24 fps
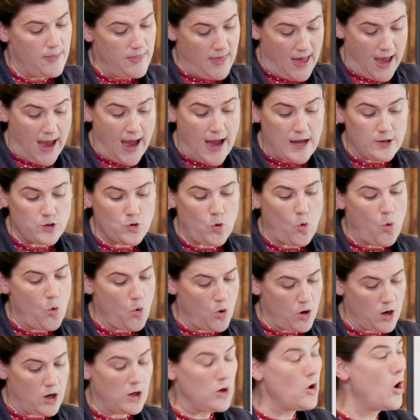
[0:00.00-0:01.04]
That,
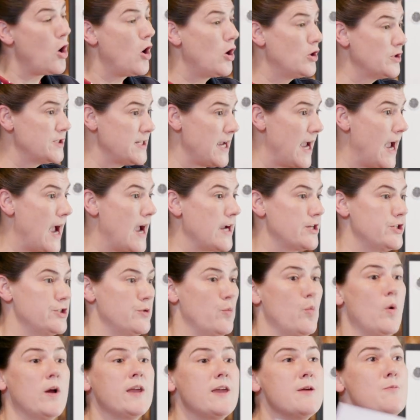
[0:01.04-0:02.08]
or a call to
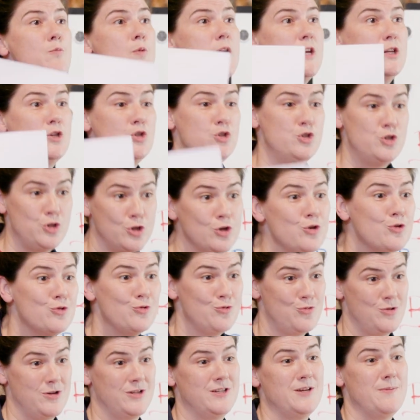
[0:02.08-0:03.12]
action. What can we
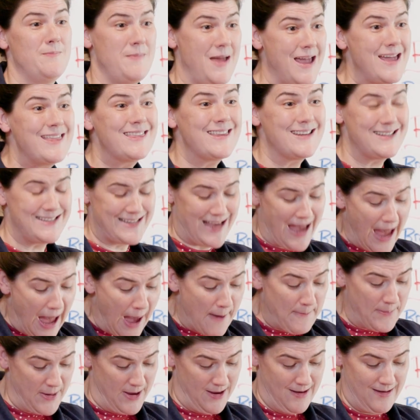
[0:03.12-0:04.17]
do to make this
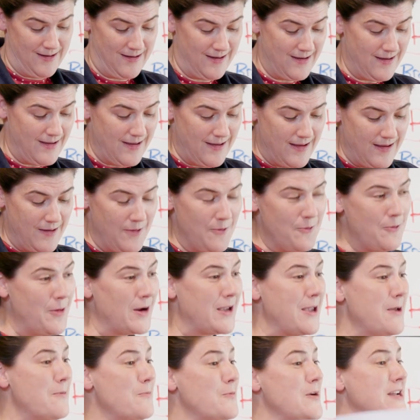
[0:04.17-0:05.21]
happen?
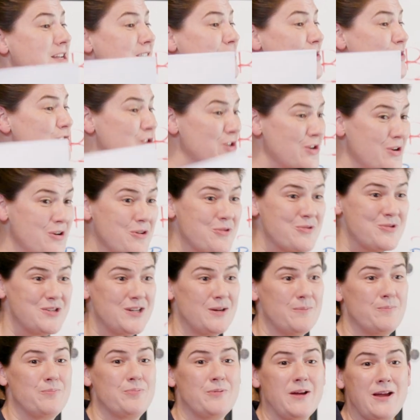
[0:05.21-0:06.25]
What can we do
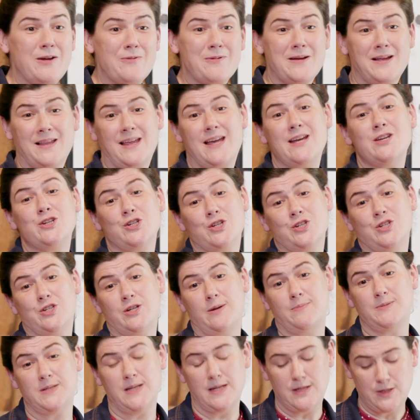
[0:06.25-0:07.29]
to bring
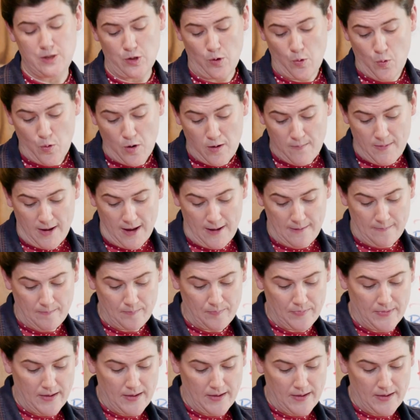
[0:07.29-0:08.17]
relationships into orbit?